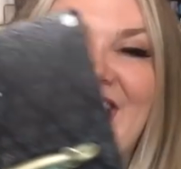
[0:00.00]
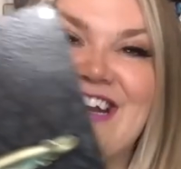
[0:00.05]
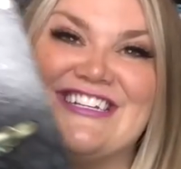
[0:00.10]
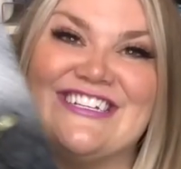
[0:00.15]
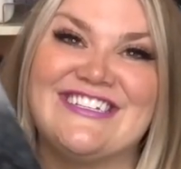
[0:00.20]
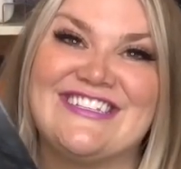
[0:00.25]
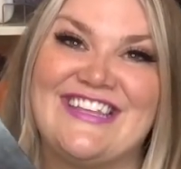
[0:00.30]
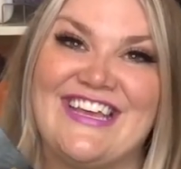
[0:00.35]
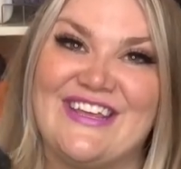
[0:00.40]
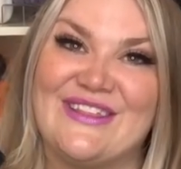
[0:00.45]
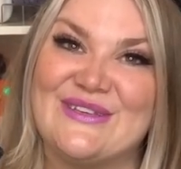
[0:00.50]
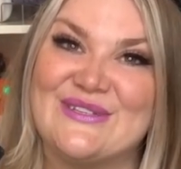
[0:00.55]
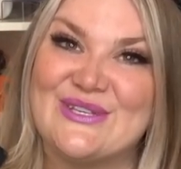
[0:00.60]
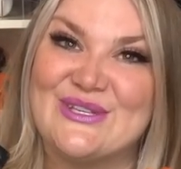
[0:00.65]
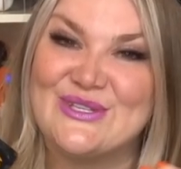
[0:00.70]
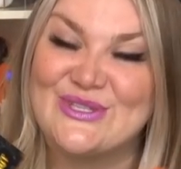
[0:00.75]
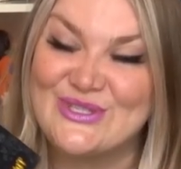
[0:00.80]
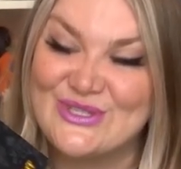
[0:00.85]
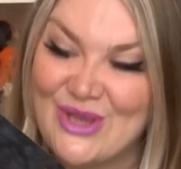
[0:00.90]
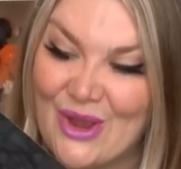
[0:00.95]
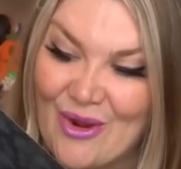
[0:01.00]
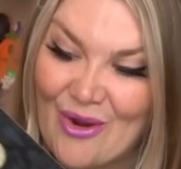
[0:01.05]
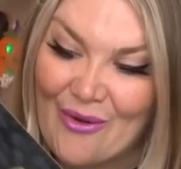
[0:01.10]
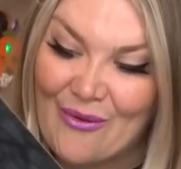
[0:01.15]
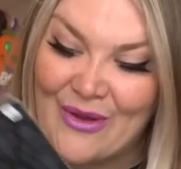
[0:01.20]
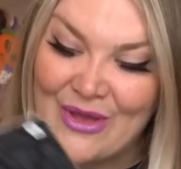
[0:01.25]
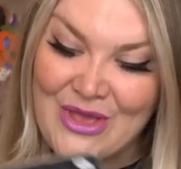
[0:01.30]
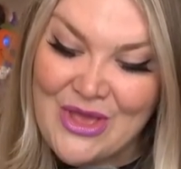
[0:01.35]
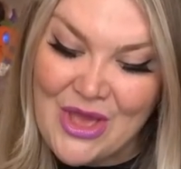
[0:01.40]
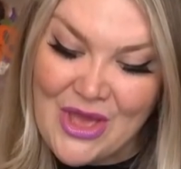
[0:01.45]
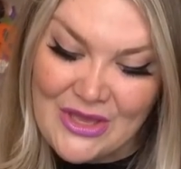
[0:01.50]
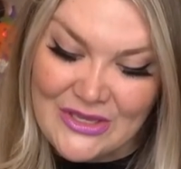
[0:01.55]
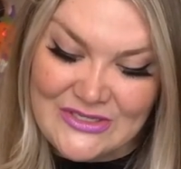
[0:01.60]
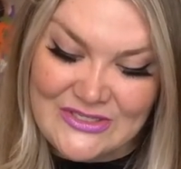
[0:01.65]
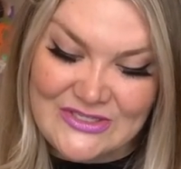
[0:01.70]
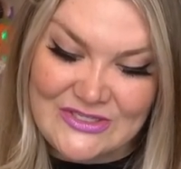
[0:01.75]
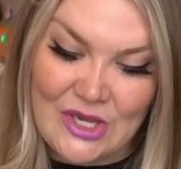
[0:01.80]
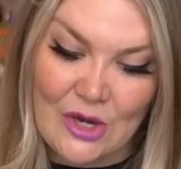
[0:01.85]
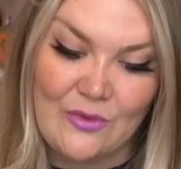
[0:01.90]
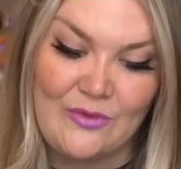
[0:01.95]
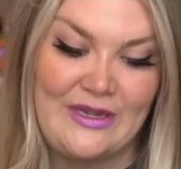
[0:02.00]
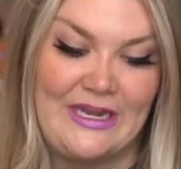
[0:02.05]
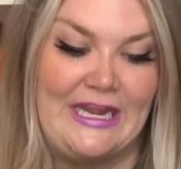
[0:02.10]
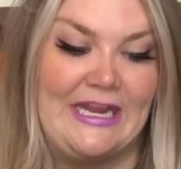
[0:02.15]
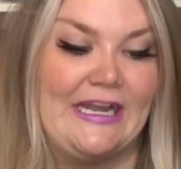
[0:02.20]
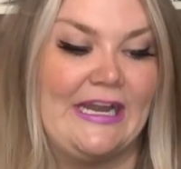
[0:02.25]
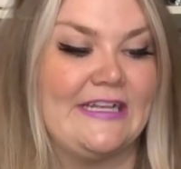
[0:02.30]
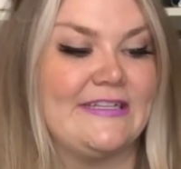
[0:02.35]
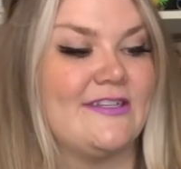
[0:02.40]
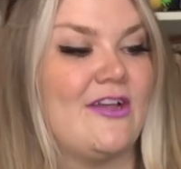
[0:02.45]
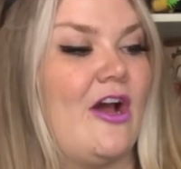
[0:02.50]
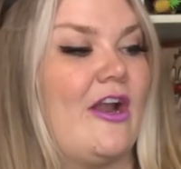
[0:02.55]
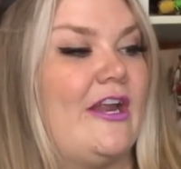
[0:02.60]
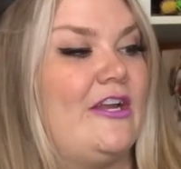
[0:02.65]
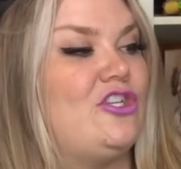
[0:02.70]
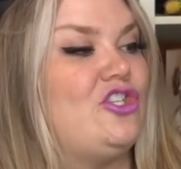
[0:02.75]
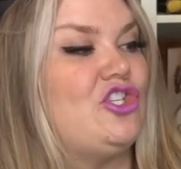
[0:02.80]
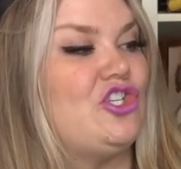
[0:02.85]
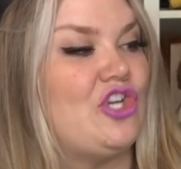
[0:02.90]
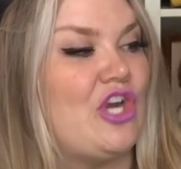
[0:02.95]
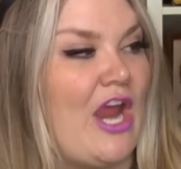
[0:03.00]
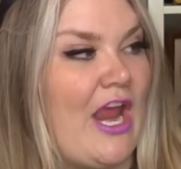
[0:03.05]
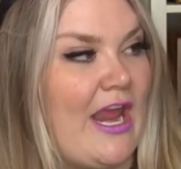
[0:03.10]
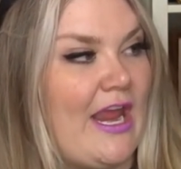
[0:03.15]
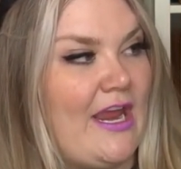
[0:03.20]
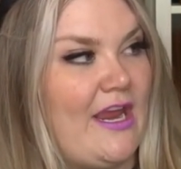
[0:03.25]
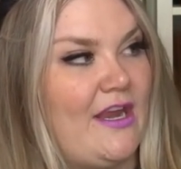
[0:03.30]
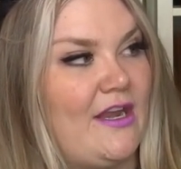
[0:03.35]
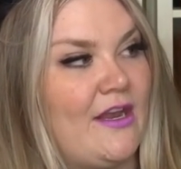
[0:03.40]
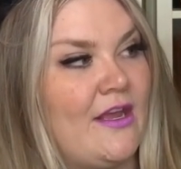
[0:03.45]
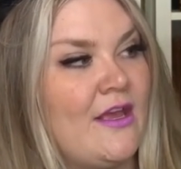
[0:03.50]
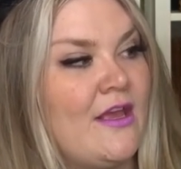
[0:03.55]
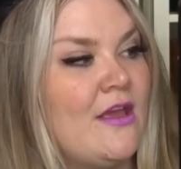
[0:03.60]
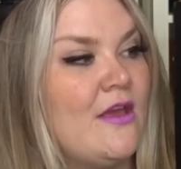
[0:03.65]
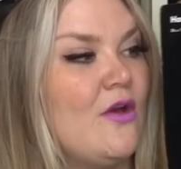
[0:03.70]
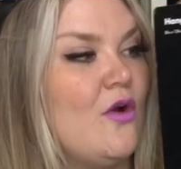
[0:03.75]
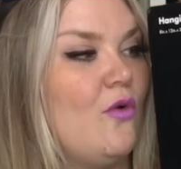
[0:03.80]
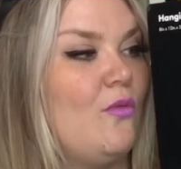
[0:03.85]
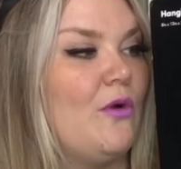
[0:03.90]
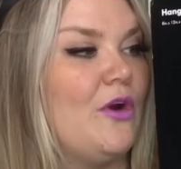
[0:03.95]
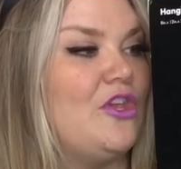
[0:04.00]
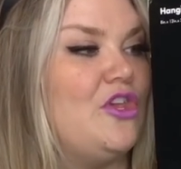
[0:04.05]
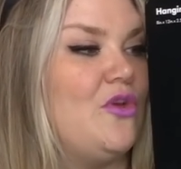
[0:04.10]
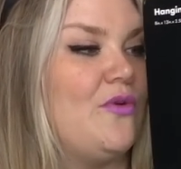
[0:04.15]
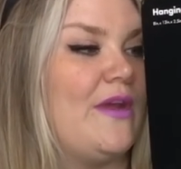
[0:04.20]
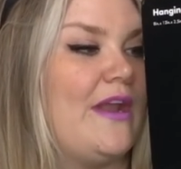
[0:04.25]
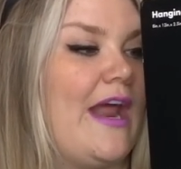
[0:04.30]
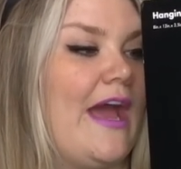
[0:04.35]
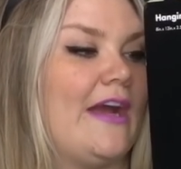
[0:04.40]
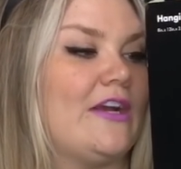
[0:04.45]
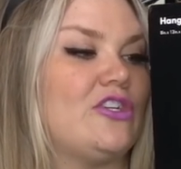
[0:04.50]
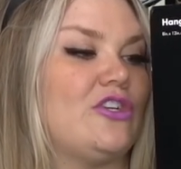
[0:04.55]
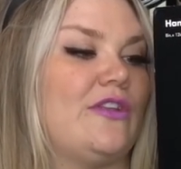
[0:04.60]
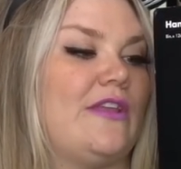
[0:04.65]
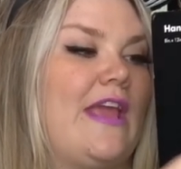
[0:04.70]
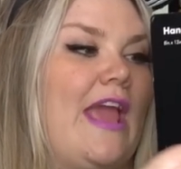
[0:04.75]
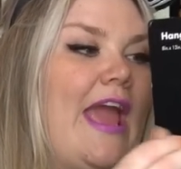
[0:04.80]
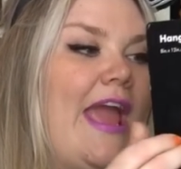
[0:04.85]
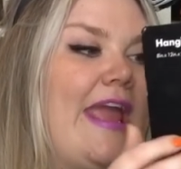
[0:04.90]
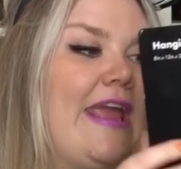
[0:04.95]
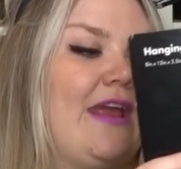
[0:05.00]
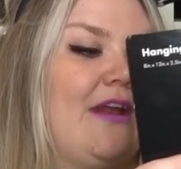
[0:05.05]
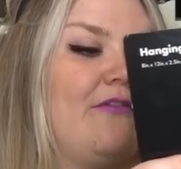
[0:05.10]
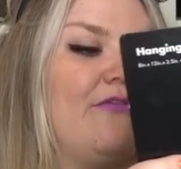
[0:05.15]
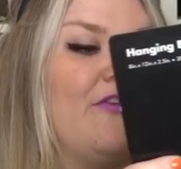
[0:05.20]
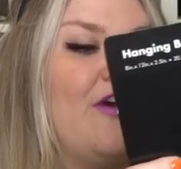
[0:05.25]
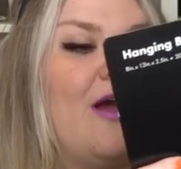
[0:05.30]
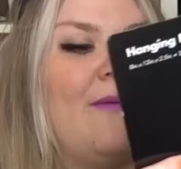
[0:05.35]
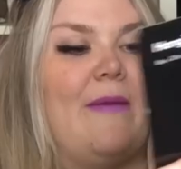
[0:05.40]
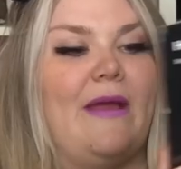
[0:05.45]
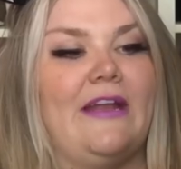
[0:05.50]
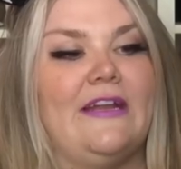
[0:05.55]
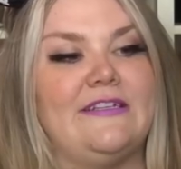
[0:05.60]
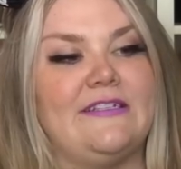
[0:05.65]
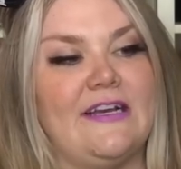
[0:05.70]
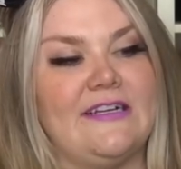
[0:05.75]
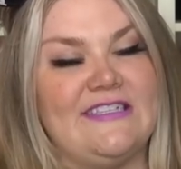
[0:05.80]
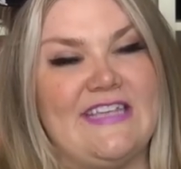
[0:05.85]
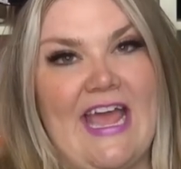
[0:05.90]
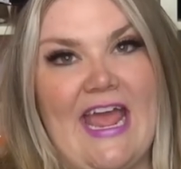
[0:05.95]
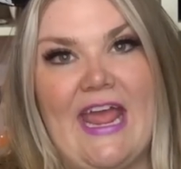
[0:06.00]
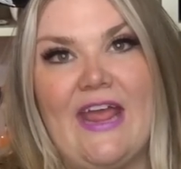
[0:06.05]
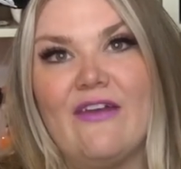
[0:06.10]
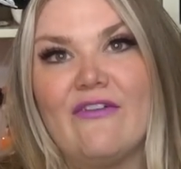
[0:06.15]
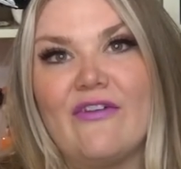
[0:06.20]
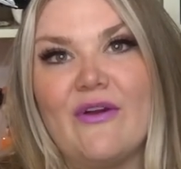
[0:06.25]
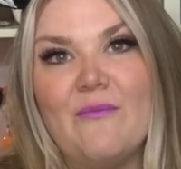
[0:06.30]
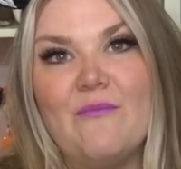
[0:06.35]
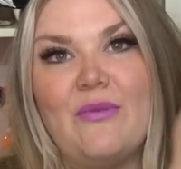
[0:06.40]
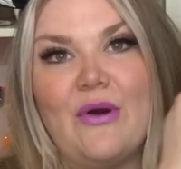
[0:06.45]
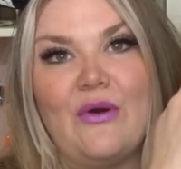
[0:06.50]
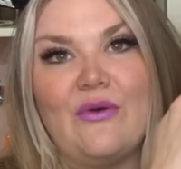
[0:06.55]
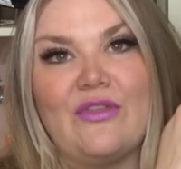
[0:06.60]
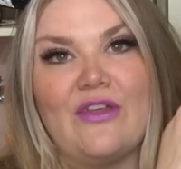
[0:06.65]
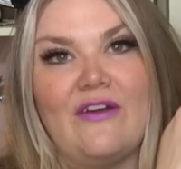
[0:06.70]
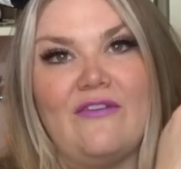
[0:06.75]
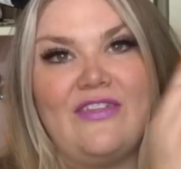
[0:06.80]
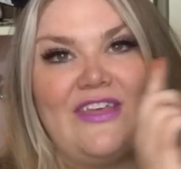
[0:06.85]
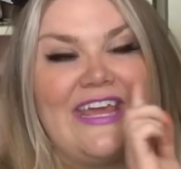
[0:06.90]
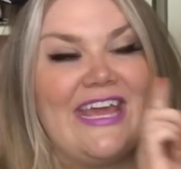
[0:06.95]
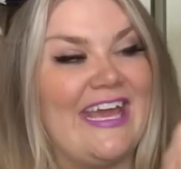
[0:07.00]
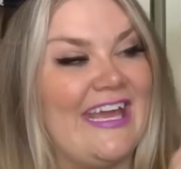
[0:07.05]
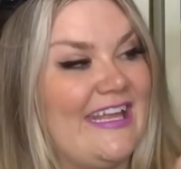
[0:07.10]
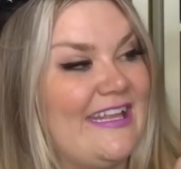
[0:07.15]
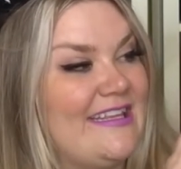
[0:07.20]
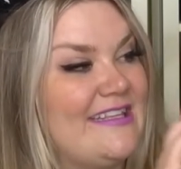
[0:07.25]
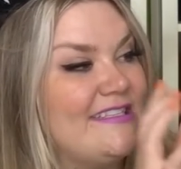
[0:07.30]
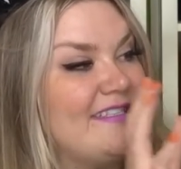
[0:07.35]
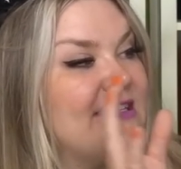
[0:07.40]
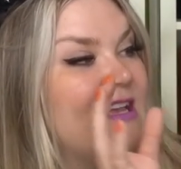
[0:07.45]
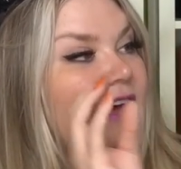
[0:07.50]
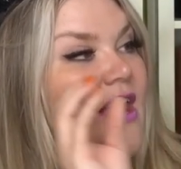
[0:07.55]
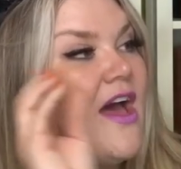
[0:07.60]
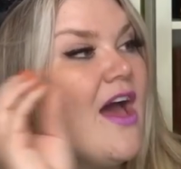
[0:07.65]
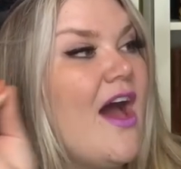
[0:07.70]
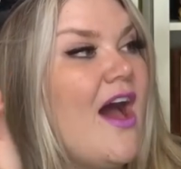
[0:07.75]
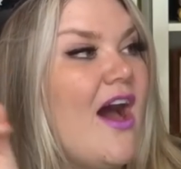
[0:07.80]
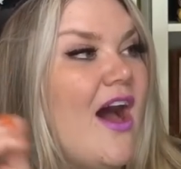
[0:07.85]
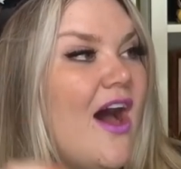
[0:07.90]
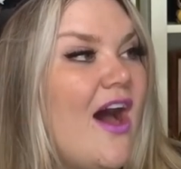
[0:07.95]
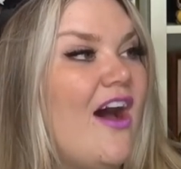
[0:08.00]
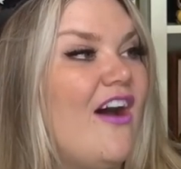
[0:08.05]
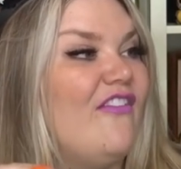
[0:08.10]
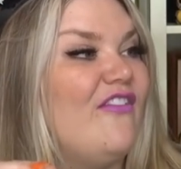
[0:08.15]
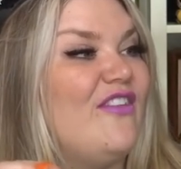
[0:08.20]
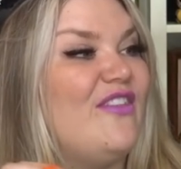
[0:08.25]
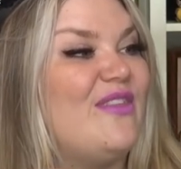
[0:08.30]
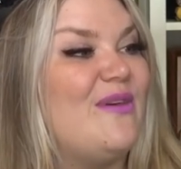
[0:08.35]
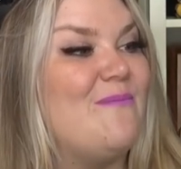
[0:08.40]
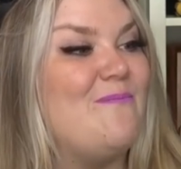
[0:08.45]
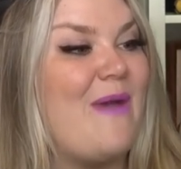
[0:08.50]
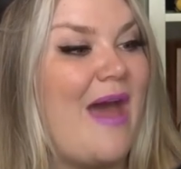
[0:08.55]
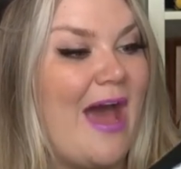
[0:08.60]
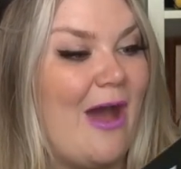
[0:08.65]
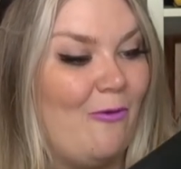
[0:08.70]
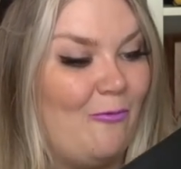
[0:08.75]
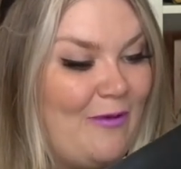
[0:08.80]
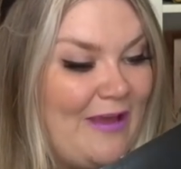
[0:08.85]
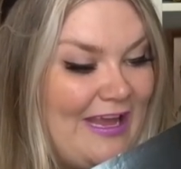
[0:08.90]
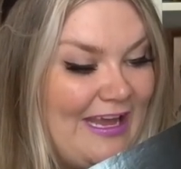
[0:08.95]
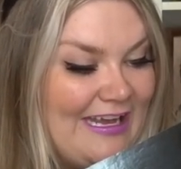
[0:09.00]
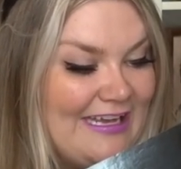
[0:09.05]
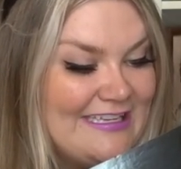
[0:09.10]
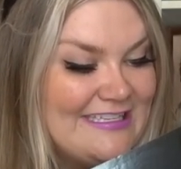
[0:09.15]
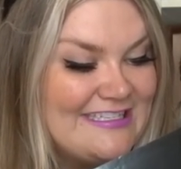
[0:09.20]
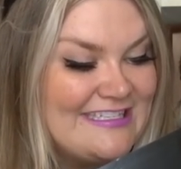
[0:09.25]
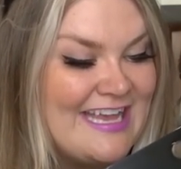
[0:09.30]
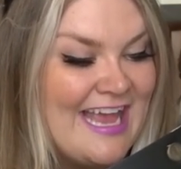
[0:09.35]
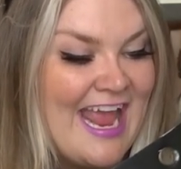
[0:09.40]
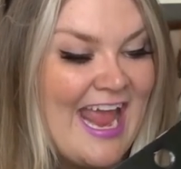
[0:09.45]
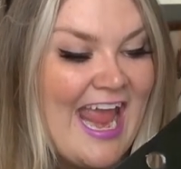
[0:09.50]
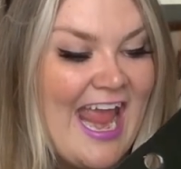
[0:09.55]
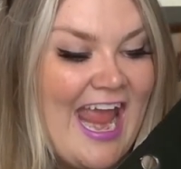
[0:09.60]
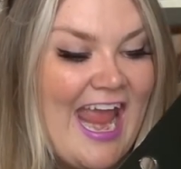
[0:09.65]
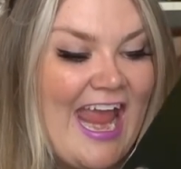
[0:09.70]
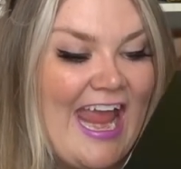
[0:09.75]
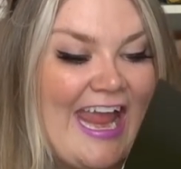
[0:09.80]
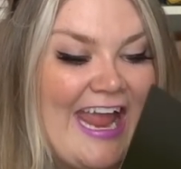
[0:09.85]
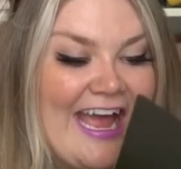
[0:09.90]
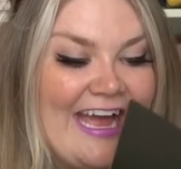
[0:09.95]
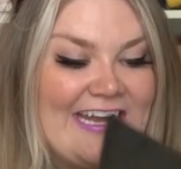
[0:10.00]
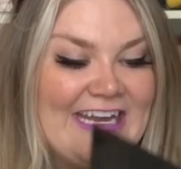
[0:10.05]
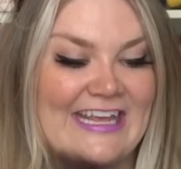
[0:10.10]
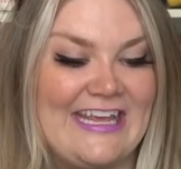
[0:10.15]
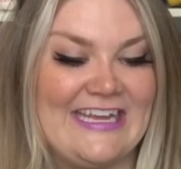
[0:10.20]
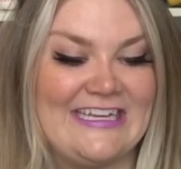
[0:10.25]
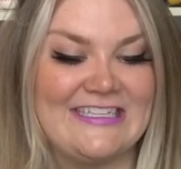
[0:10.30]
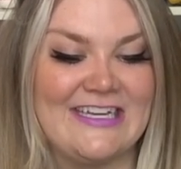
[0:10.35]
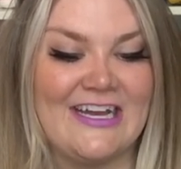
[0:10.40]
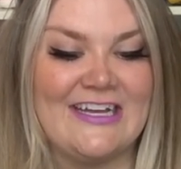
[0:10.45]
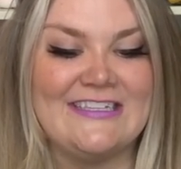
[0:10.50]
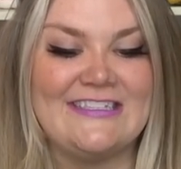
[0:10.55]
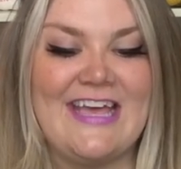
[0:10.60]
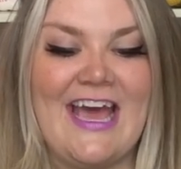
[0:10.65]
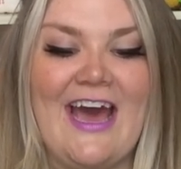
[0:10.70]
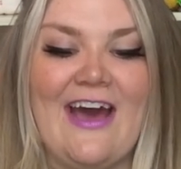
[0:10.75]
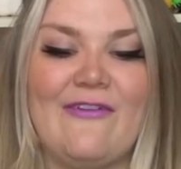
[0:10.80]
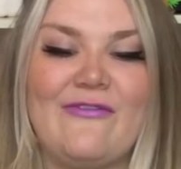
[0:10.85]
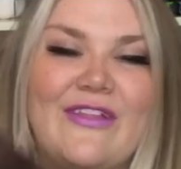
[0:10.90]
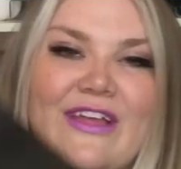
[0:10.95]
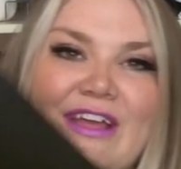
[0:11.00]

I just think this is so, so neat. It's got a chain where you can actually hang it from, and it does hang from both of the ends of the bat wings. And he does have